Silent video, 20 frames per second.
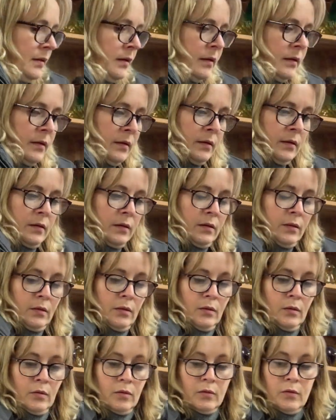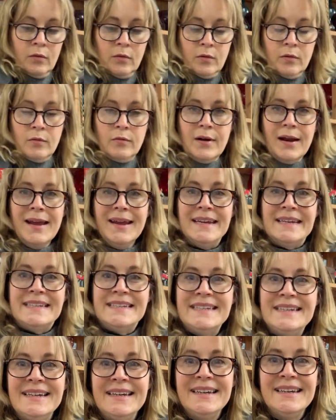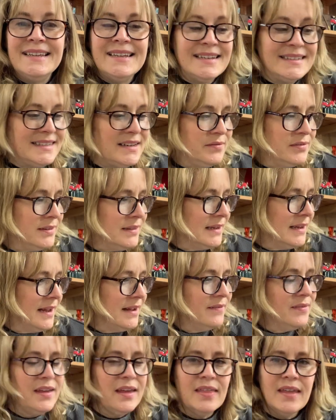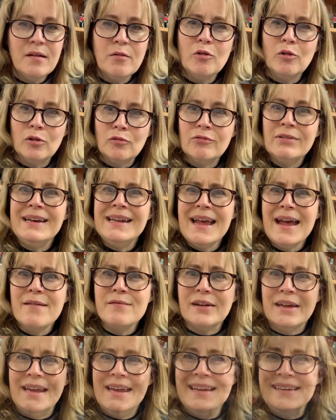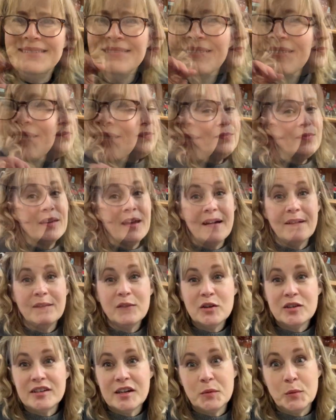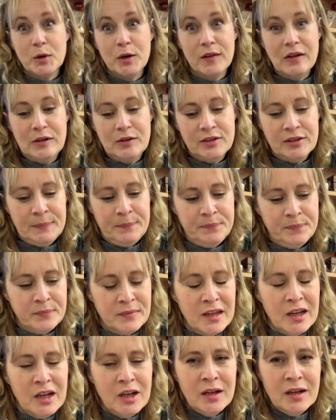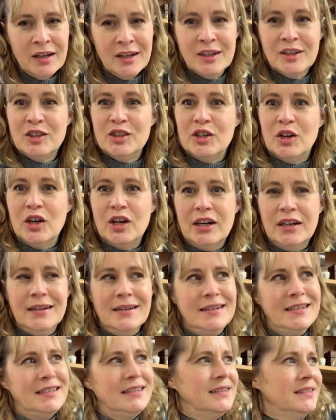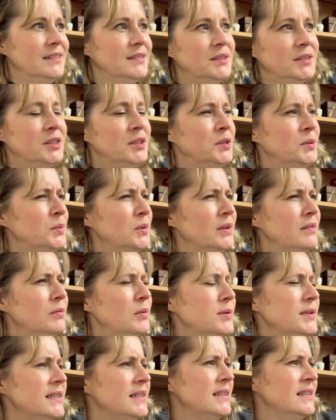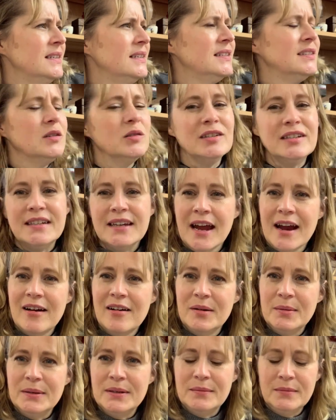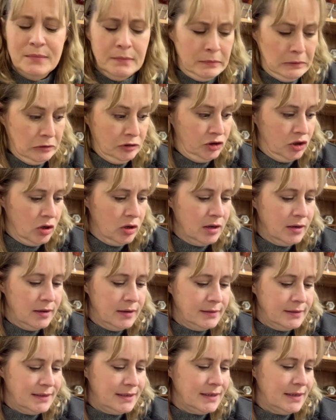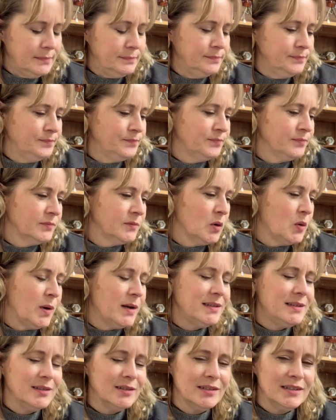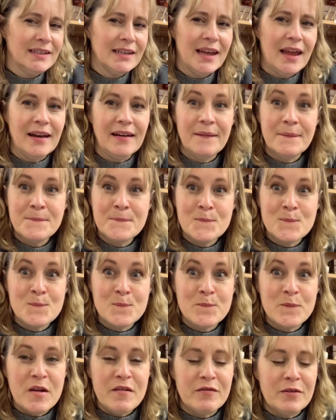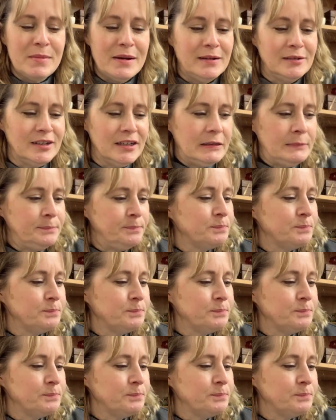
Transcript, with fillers: Right, that's everything out there. They're all really heavy. I just had one of those chocolate and what was it? Salted caramel chocolate um, croissants again from Aldi.